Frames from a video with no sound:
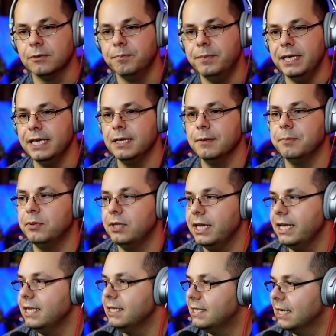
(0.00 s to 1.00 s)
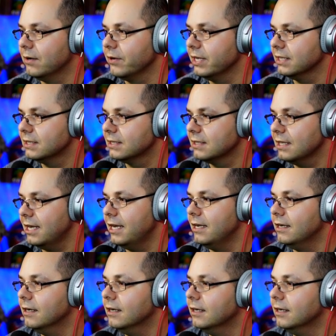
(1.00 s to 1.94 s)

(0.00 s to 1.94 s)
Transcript: Big Play Darius Slay.